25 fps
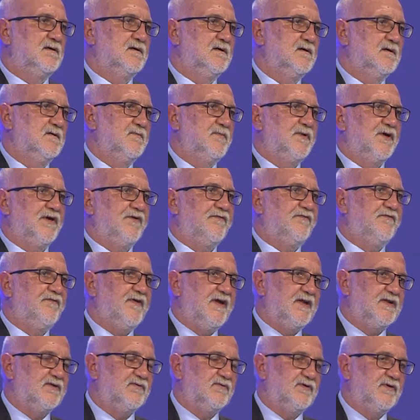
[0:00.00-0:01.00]
In order
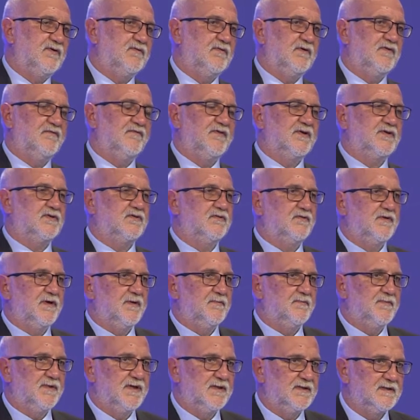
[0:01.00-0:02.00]
to be able to do
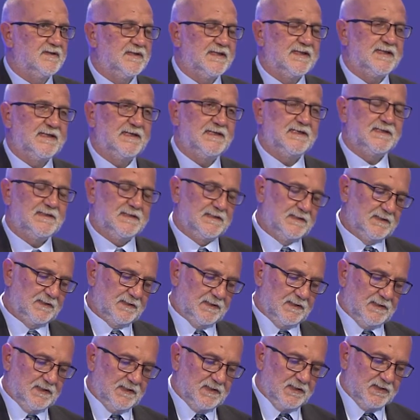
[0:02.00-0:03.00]
so, in order to be
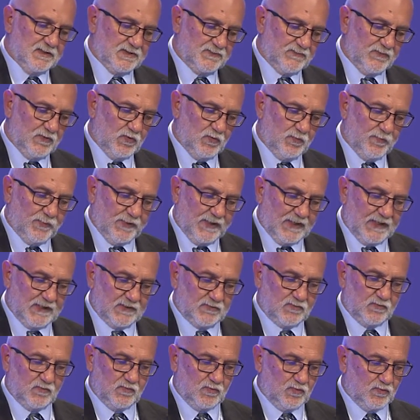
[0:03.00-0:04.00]
able
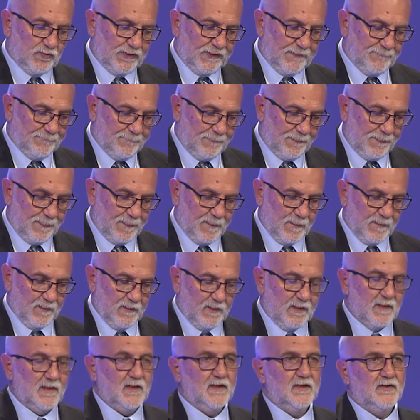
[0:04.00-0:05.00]
to determine
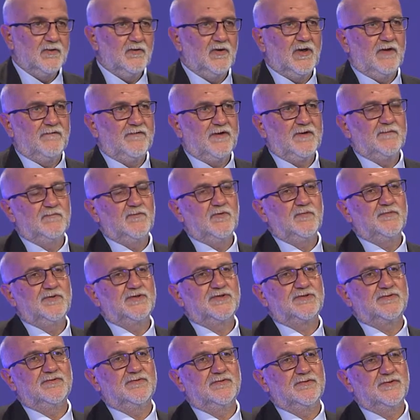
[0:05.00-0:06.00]
who
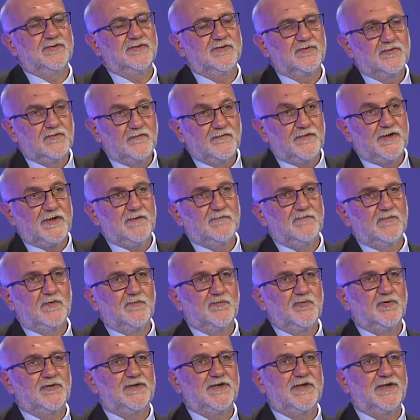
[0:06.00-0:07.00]
will develop
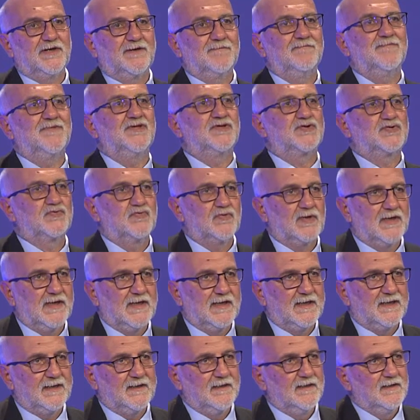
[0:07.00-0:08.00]
a tumor
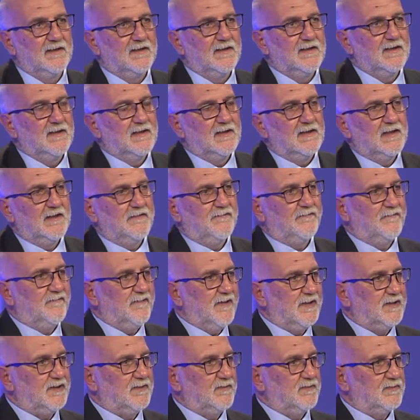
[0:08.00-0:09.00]
because of that
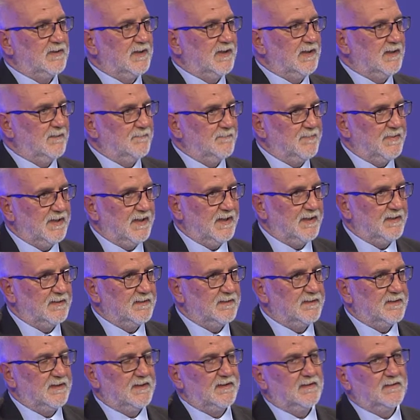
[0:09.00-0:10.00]
environmental
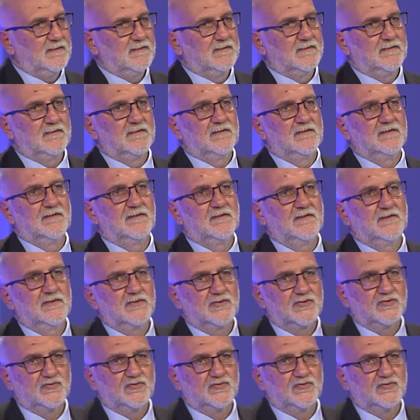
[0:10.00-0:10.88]
impact, we should be able